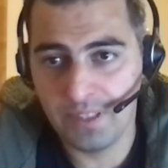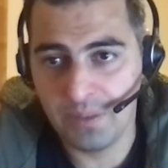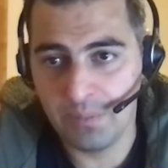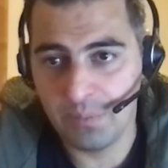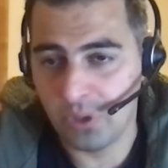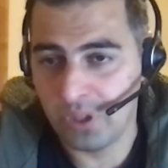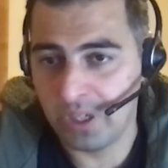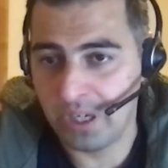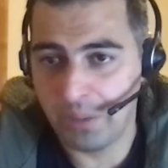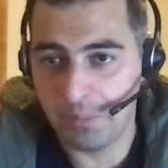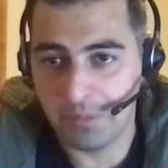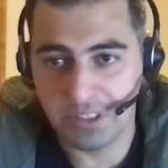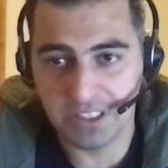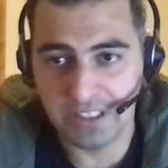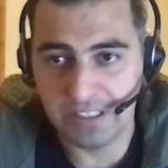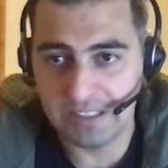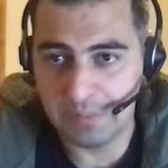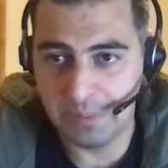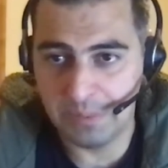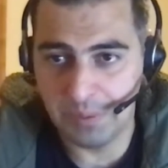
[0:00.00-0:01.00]
programming
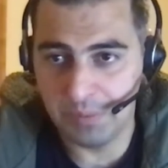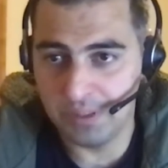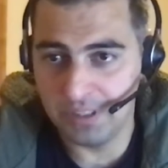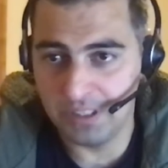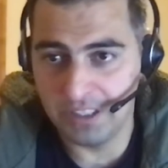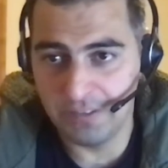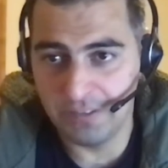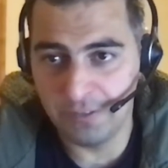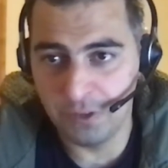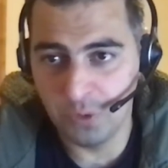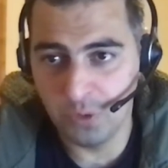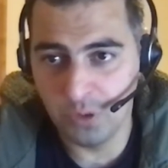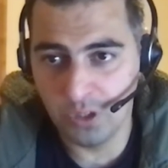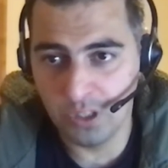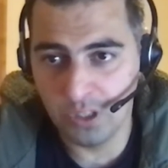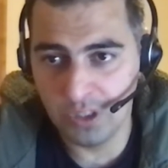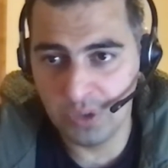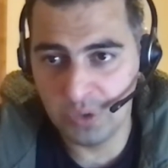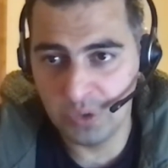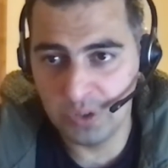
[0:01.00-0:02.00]
skills, people. If you
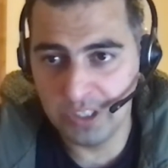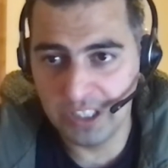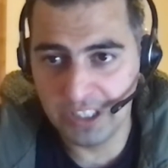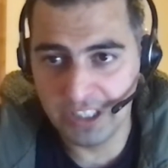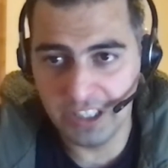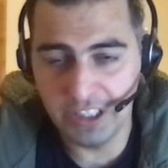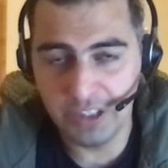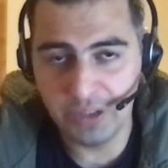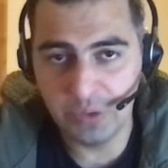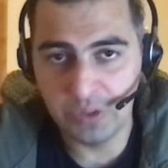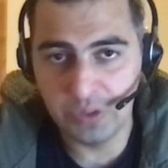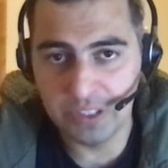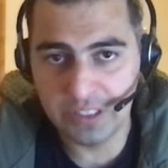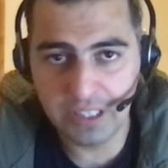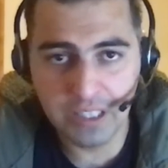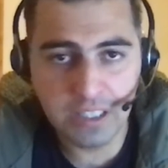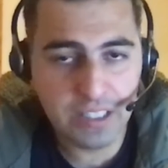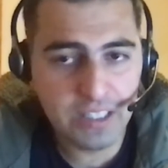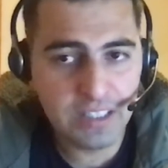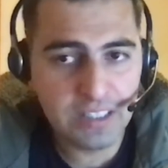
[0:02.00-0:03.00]
want to get into the
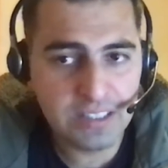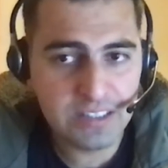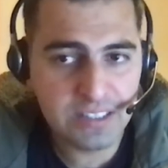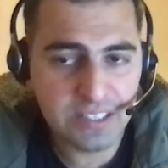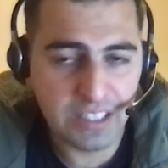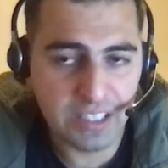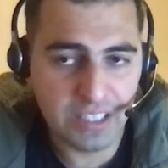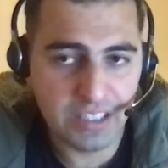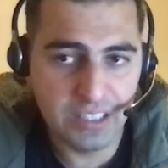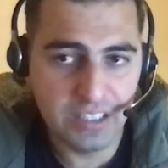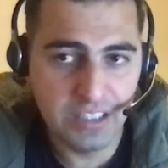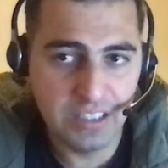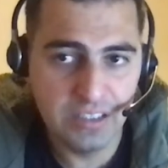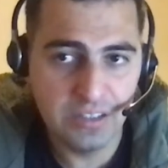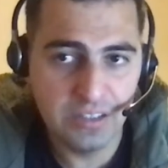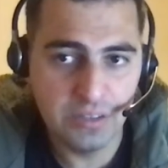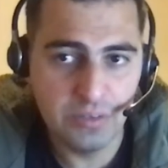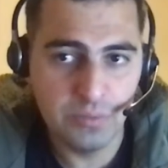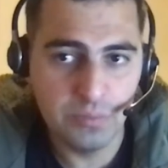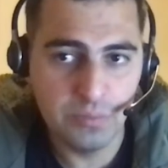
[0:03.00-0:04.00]
technical side,
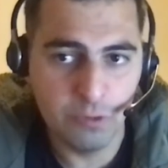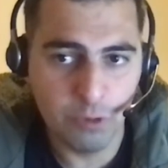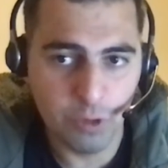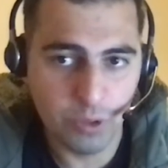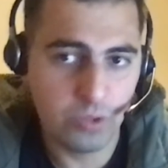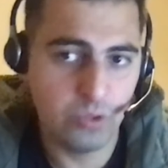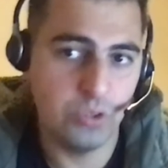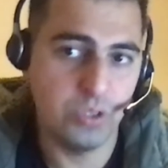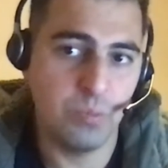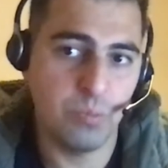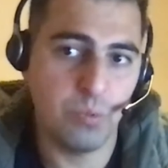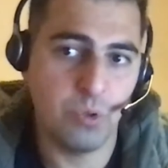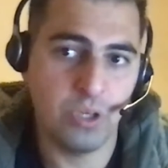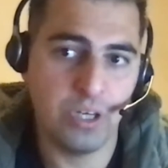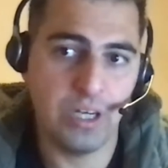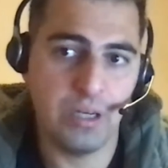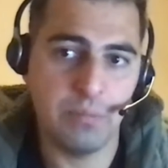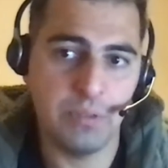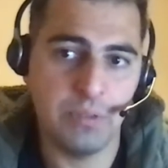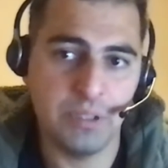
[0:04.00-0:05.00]
work on your
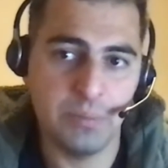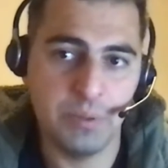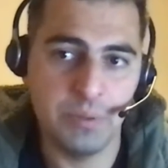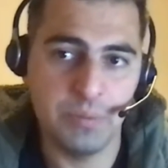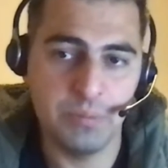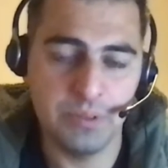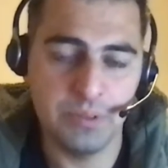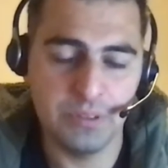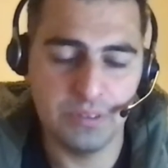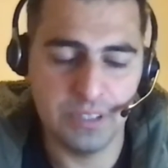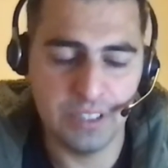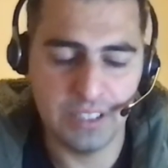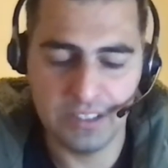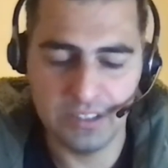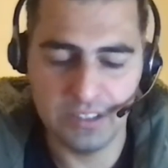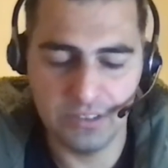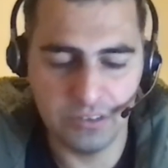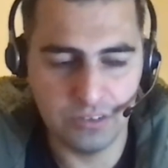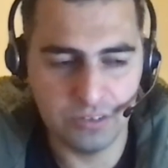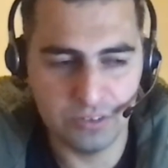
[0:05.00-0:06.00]
programming, people.
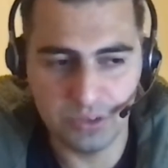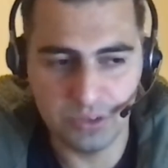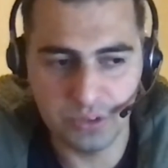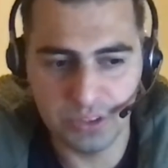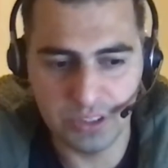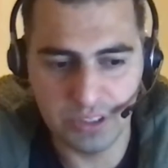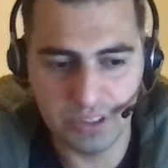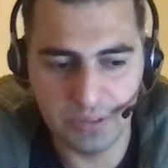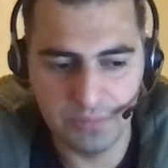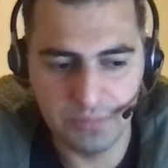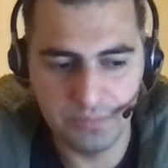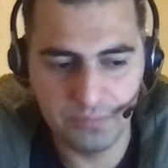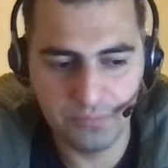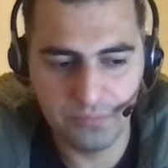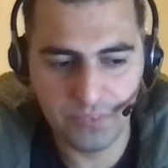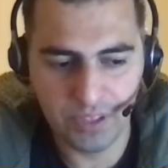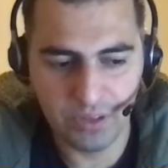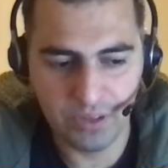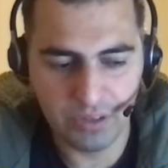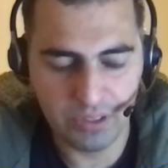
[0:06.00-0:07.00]
Like your
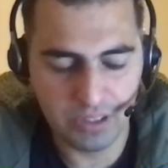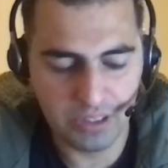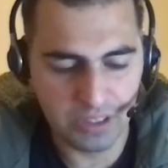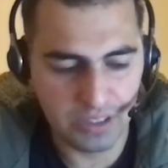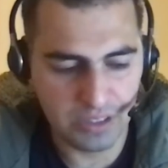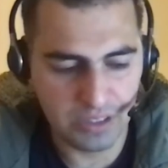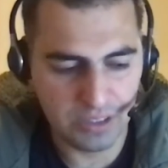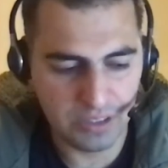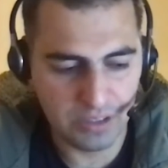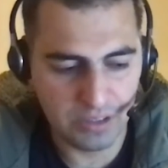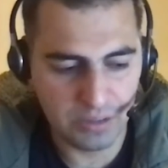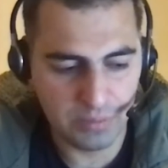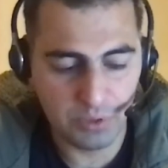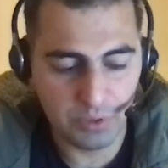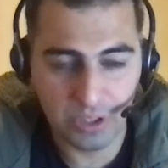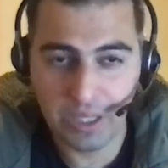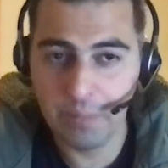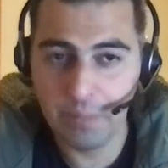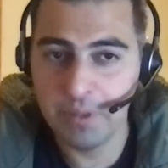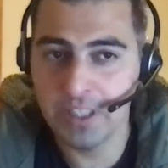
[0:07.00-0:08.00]

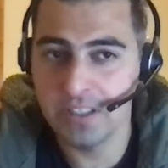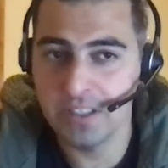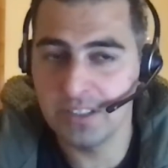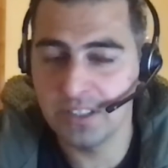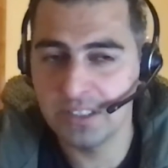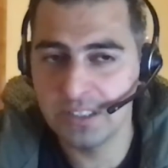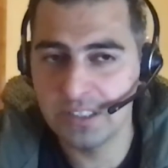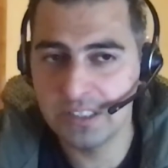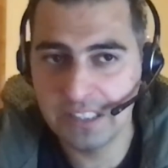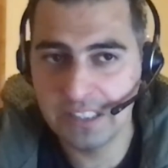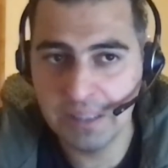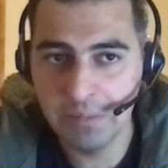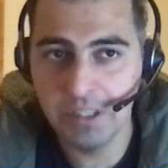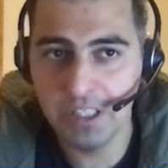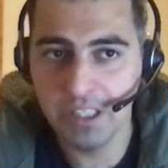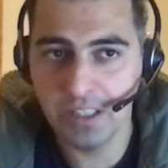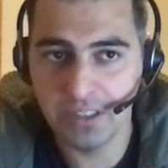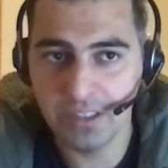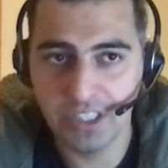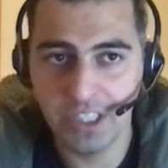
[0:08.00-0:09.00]
programming is
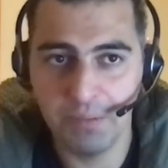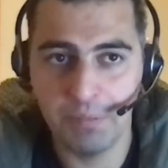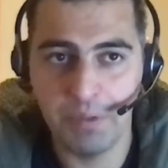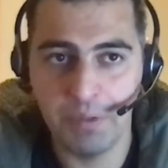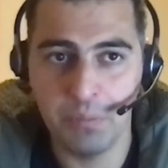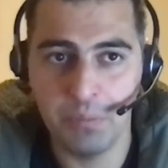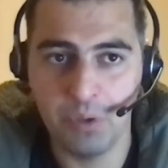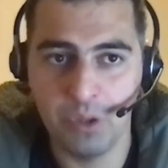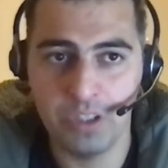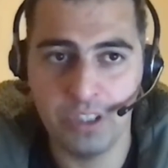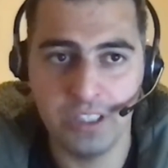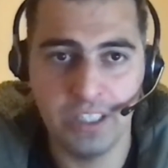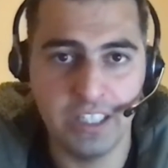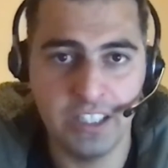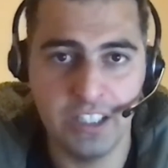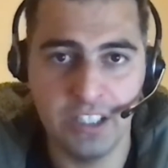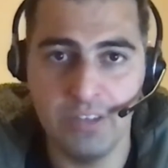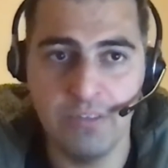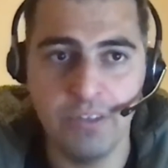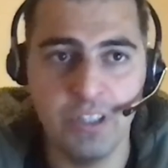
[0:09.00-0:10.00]
extremely important.
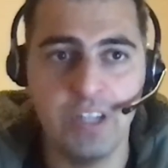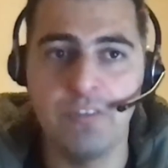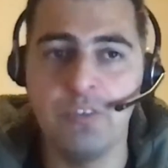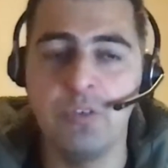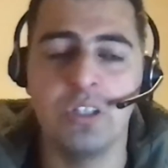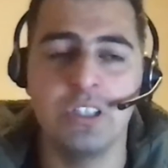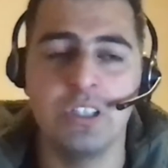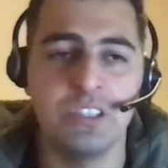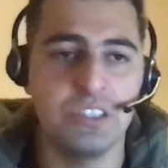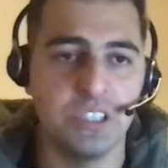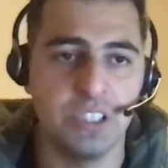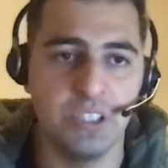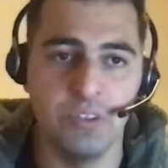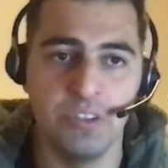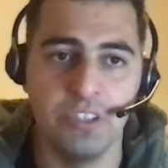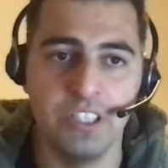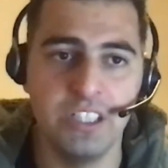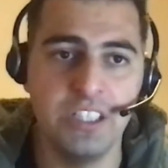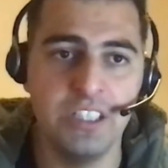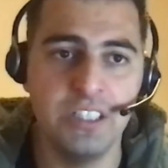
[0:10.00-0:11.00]
Like even if you are in
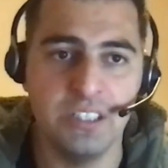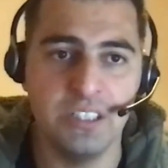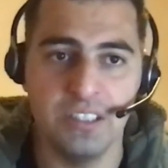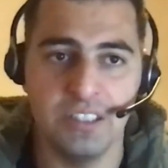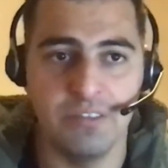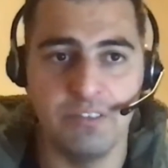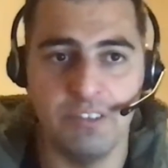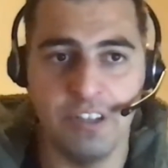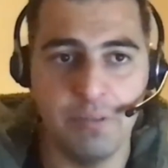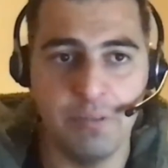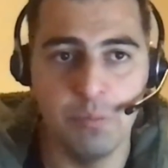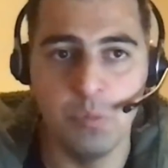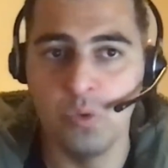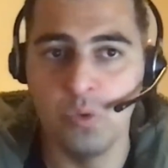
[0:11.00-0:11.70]
security, the way